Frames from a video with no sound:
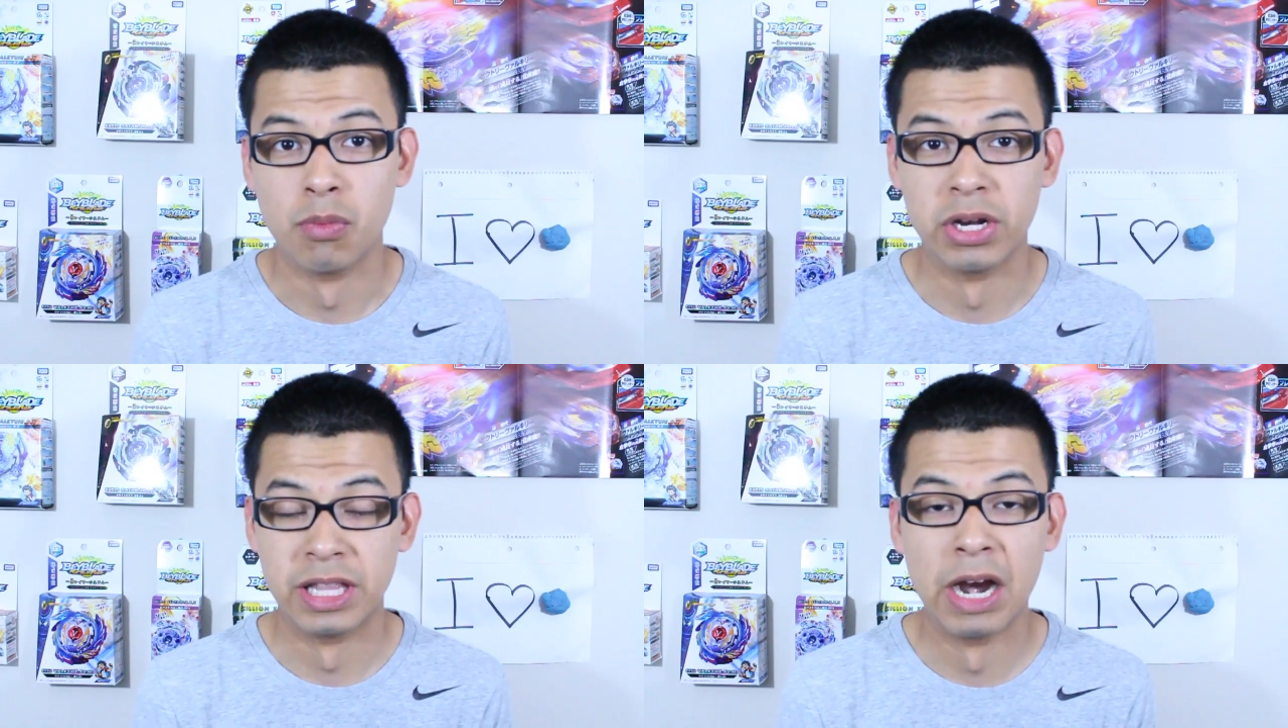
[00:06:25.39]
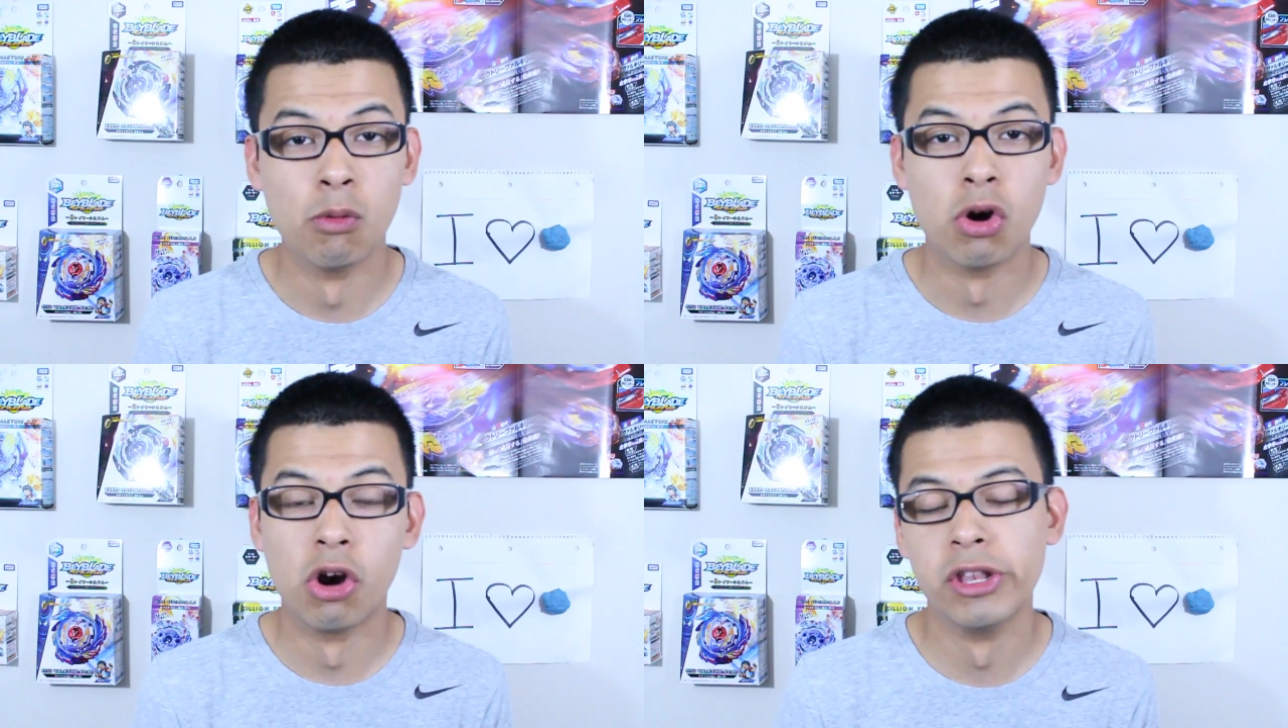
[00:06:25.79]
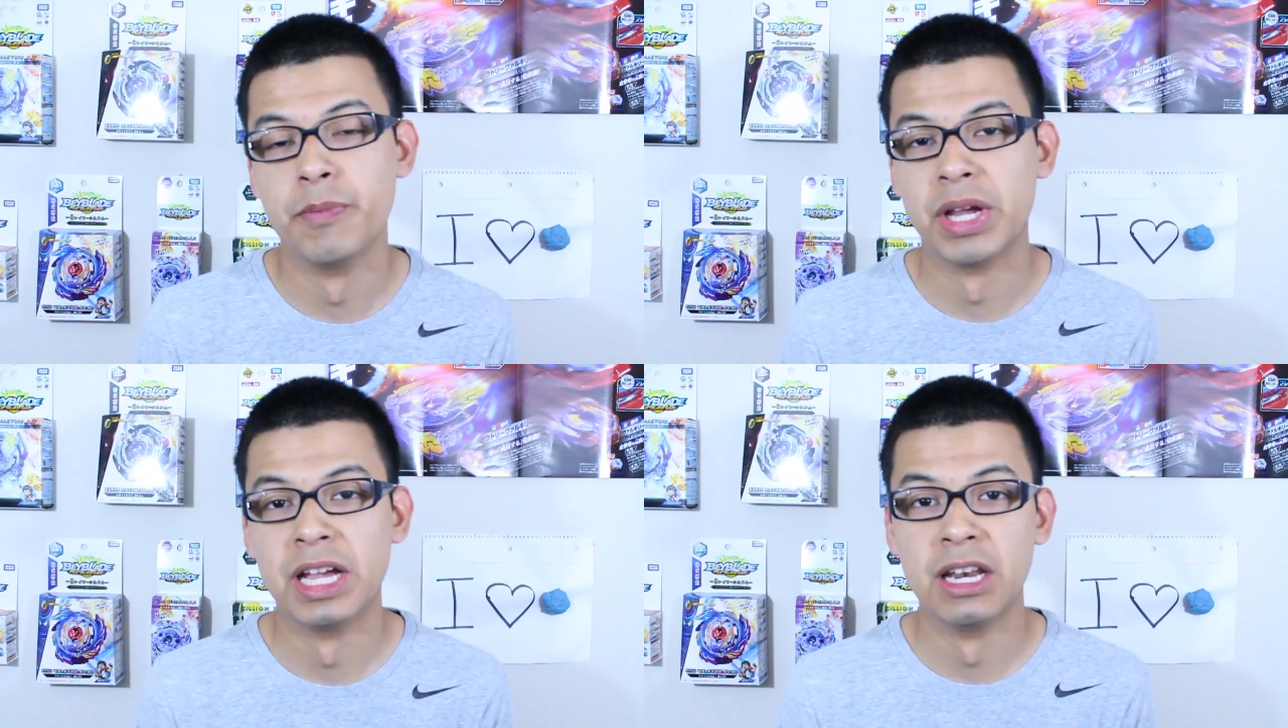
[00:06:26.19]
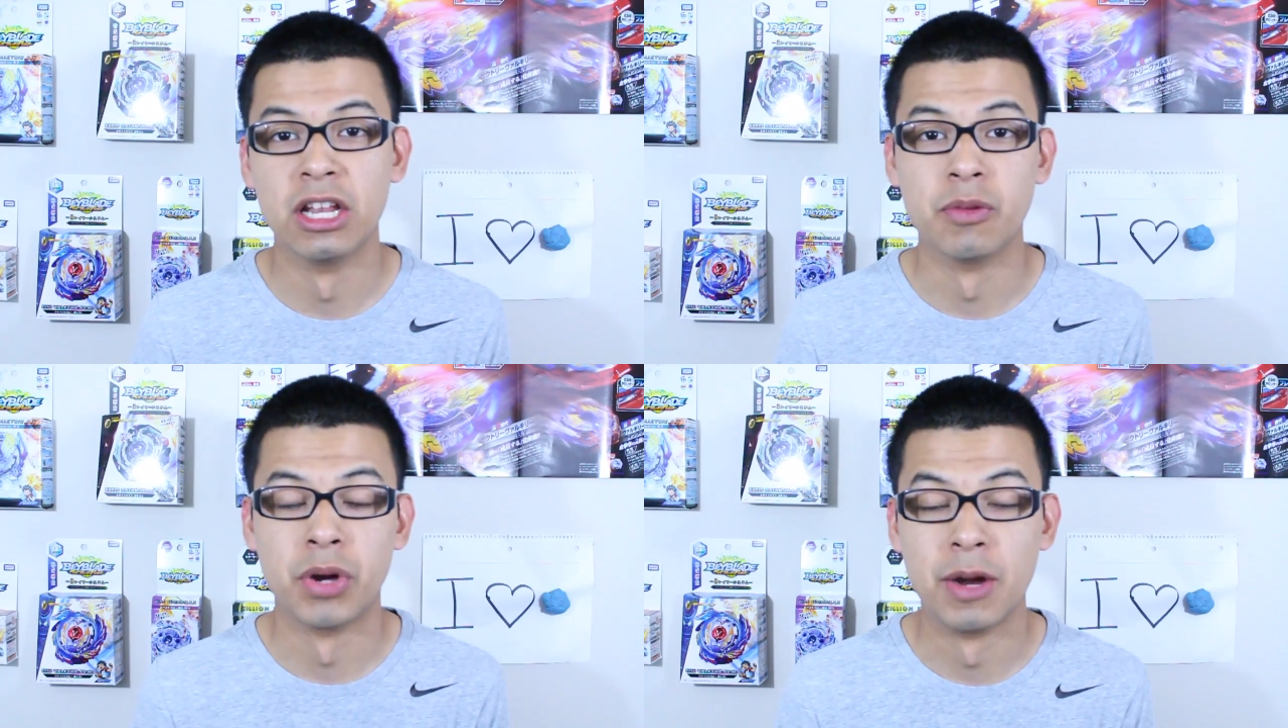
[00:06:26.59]
But that will all depend
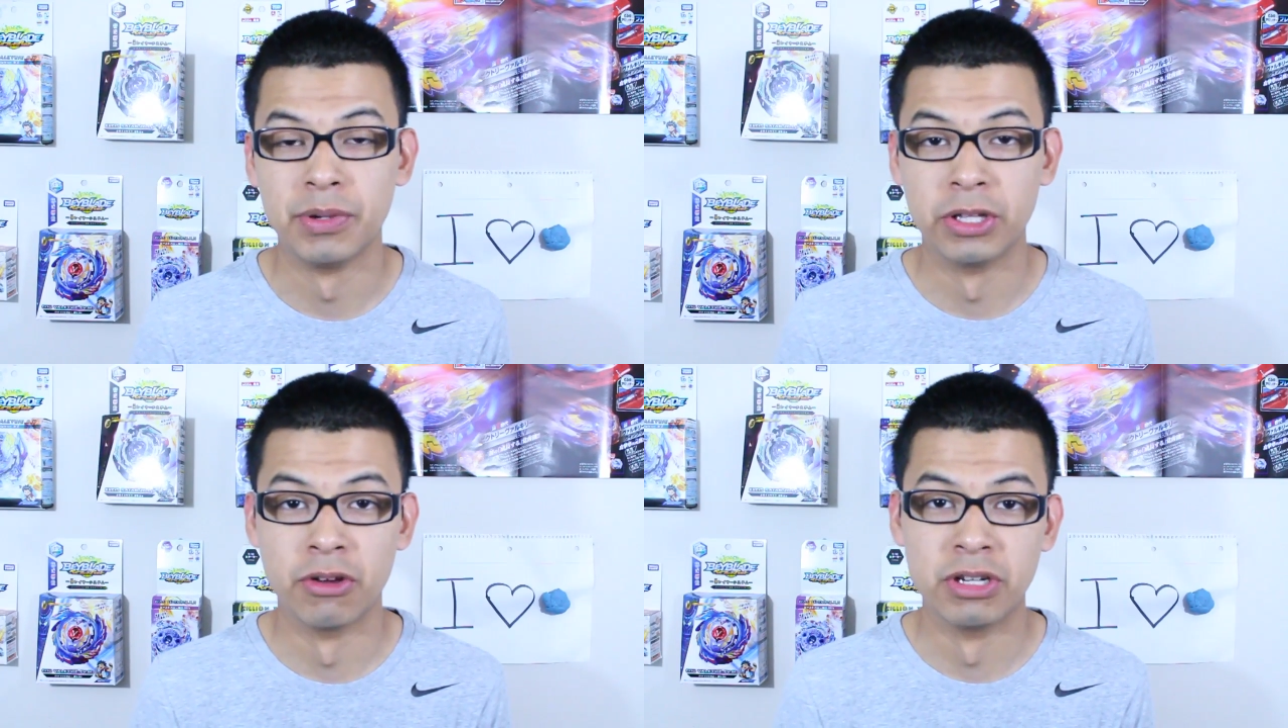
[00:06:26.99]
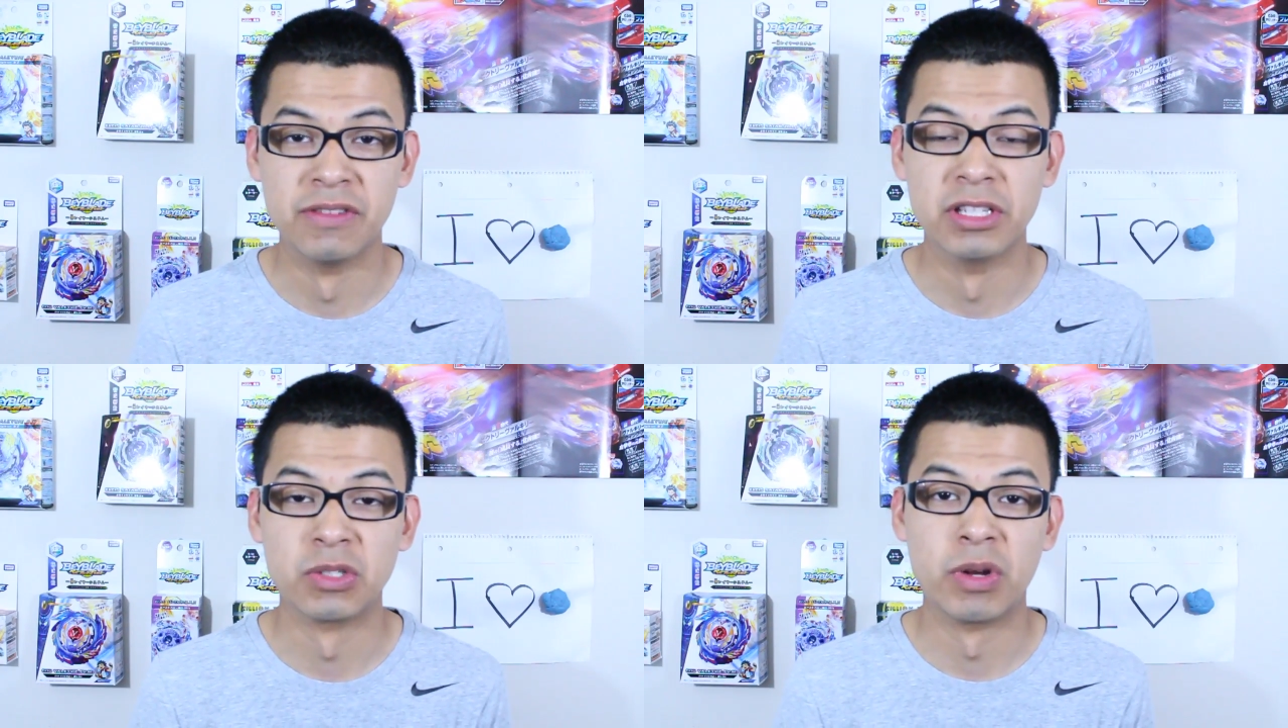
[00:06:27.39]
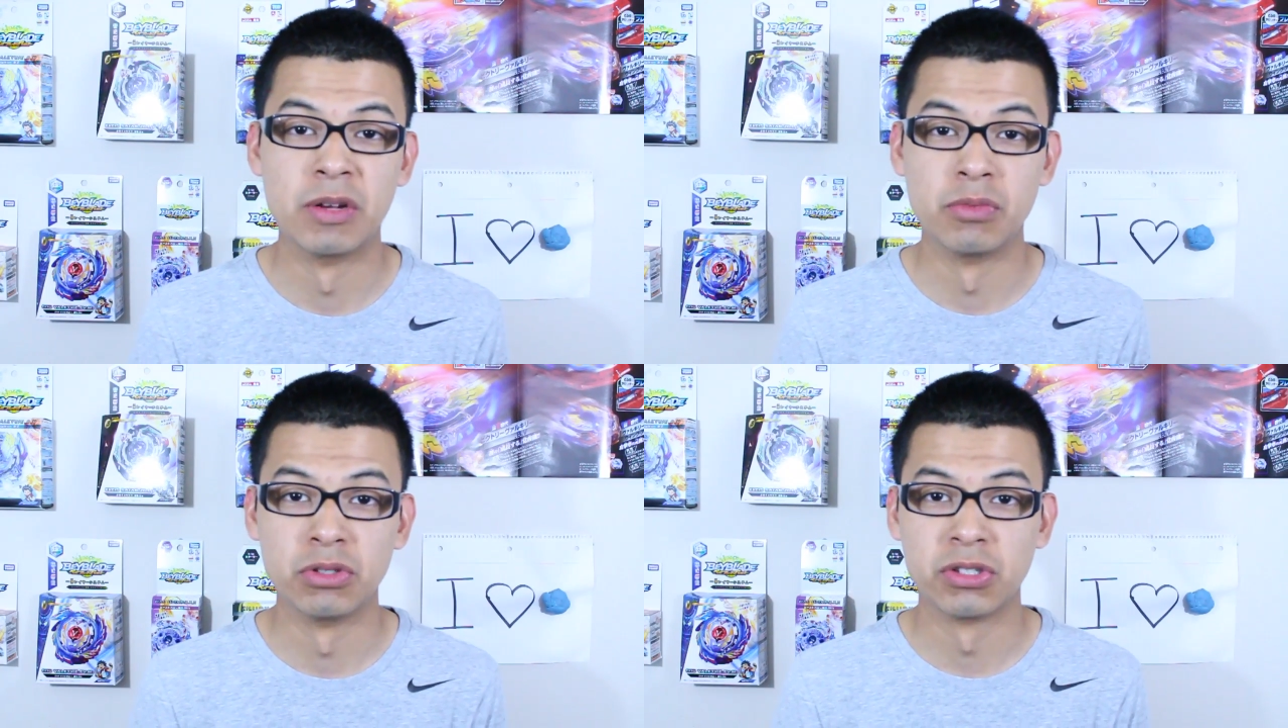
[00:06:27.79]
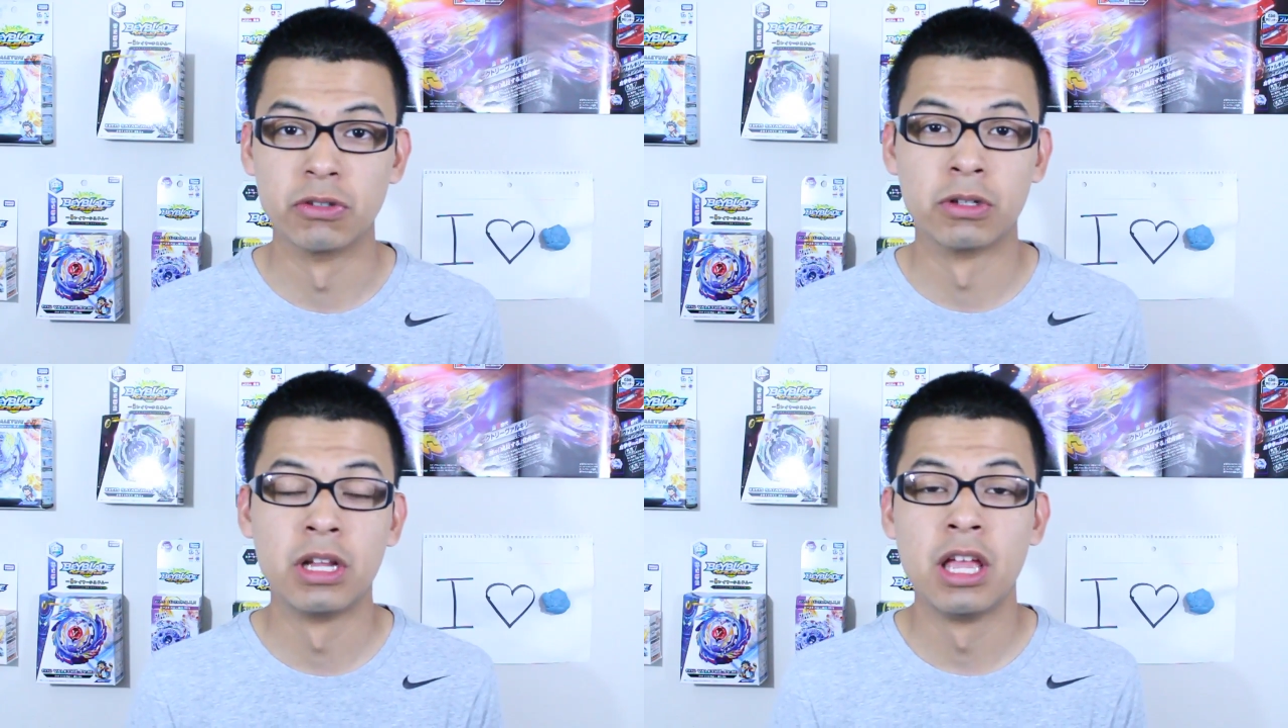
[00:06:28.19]
on the popularity of this Random
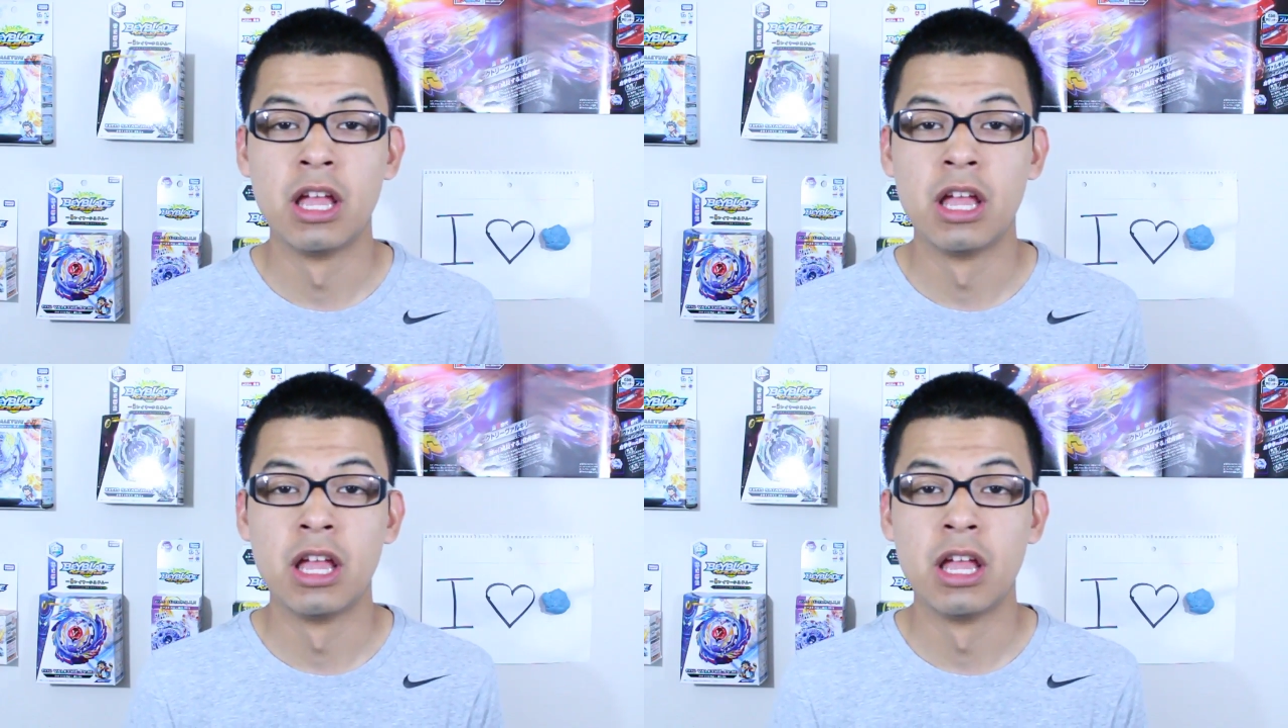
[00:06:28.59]
Booster.